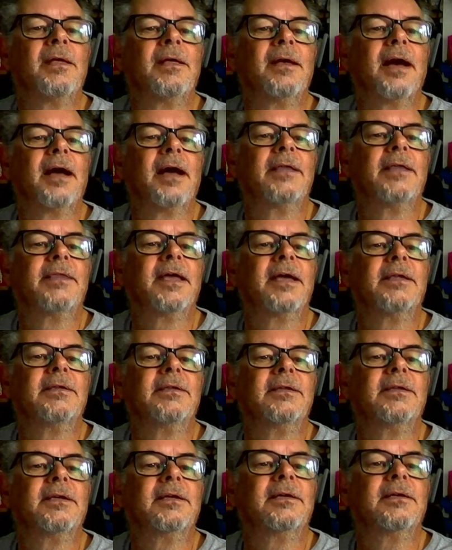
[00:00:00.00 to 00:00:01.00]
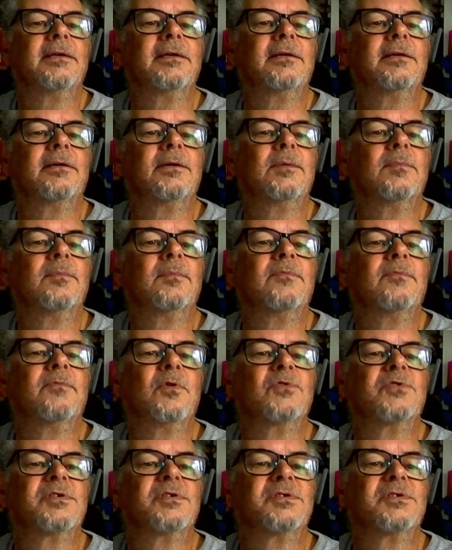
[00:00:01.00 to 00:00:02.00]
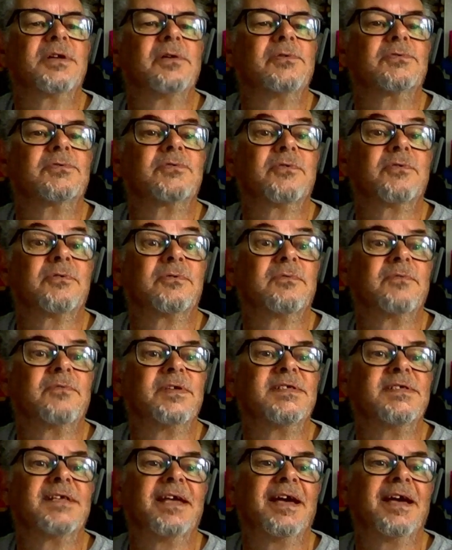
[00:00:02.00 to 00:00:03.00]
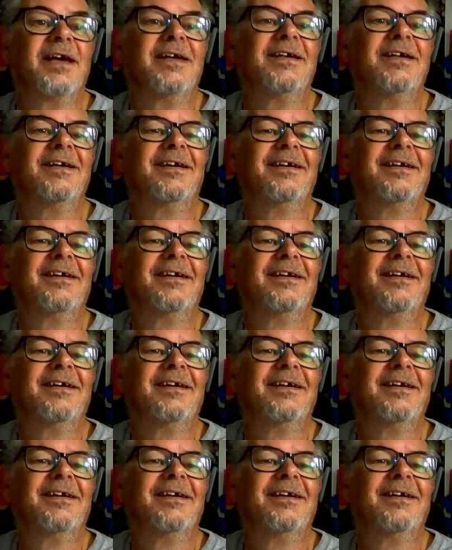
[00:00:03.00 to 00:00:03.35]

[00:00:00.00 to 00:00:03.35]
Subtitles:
and then the voltage control VCA